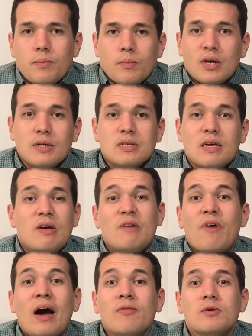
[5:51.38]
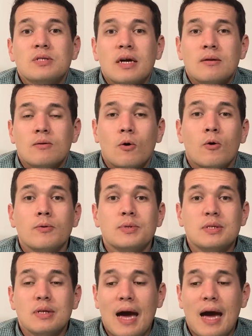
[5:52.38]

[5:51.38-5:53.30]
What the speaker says: Because if either side holds